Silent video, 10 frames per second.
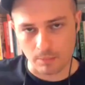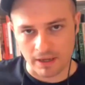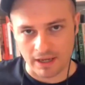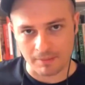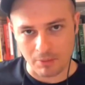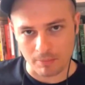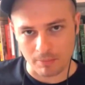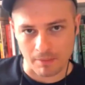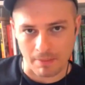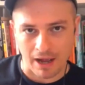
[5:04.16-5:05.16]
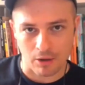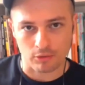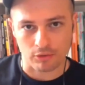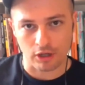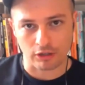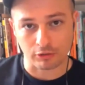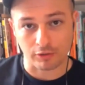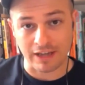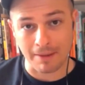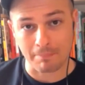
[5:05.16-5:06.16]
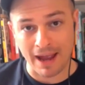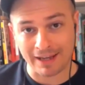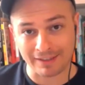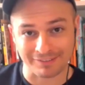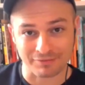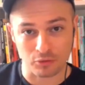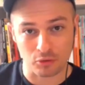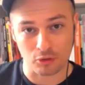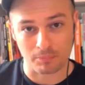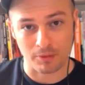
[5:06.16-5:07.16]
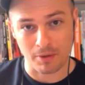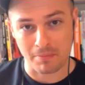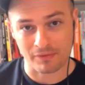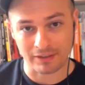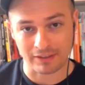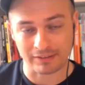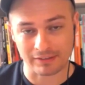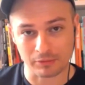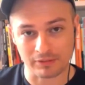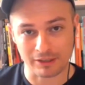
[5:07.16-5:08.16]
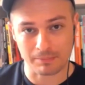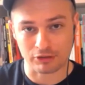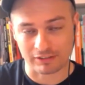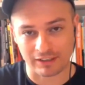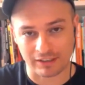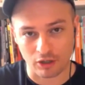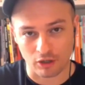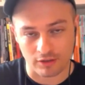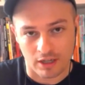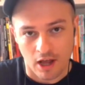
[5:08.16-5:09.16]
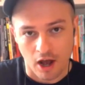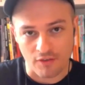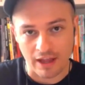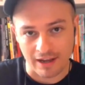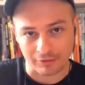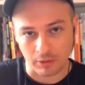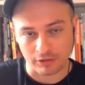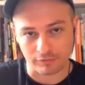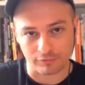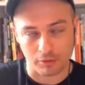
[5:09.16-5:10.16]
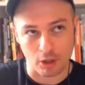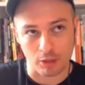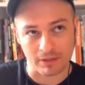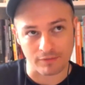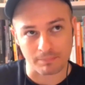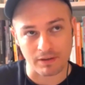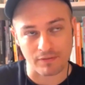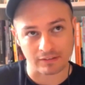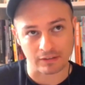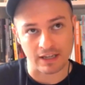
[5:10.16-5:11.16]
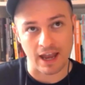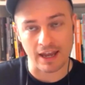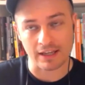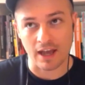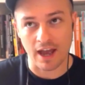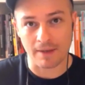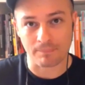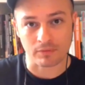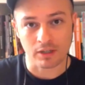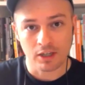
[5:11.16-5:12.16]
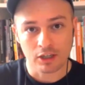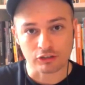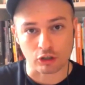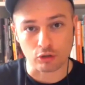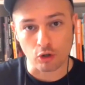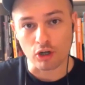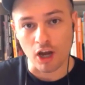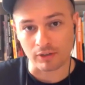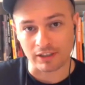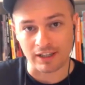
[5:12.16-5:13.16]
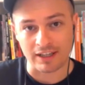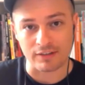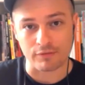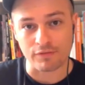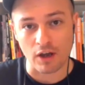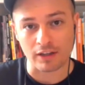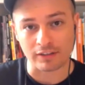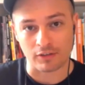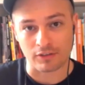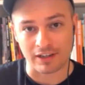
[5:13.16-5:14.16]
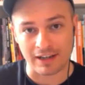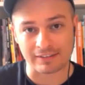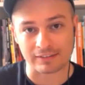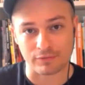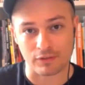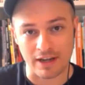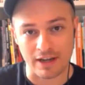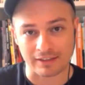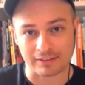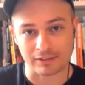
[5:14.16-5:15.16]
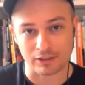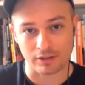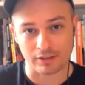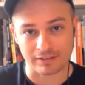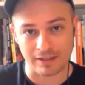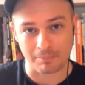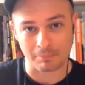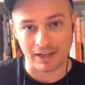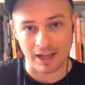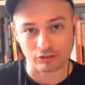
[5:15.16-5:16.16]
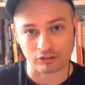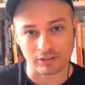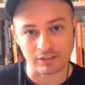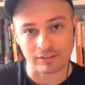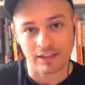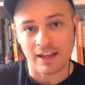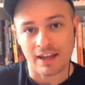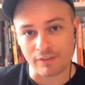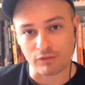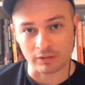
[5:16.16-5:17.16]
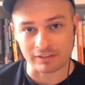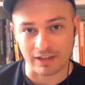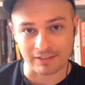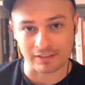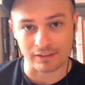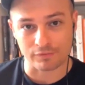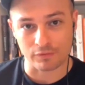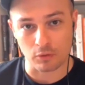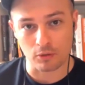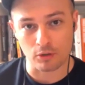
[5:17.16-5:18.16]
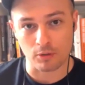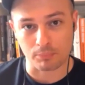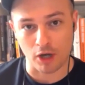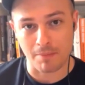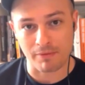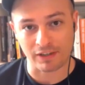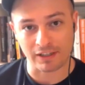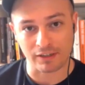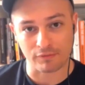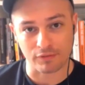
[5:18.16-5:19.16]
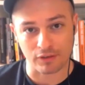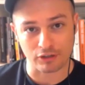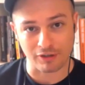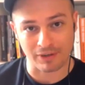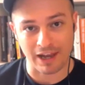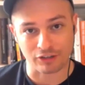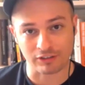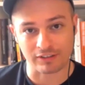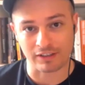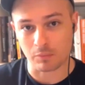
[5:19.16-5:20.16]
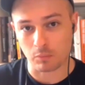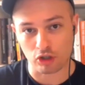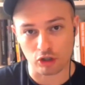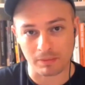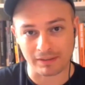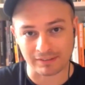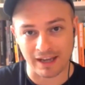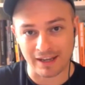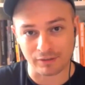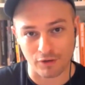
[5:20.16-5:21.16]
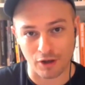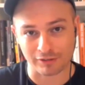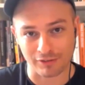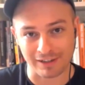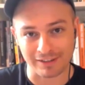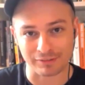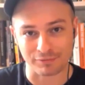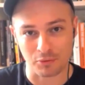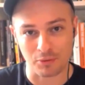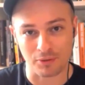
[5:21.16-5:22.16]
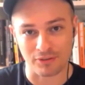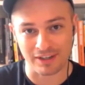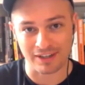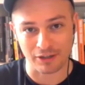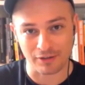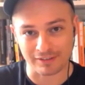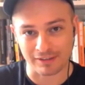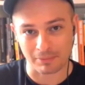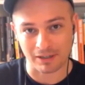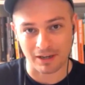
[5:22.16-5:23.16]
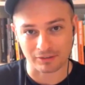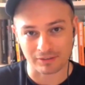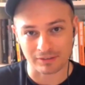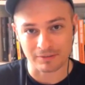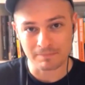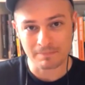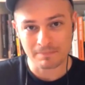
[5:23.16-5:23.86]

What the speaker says: a little bit in a moment about the sort of campaign for the Brighton Pavilion constituency, but just sticking on that last question for a moment, if that's okay. So you're currently first on the list for the next London Assembly elections. If you're selected for Brighton Pavilion for the general election seat, will you be staying first on the list for the London Assembly elections?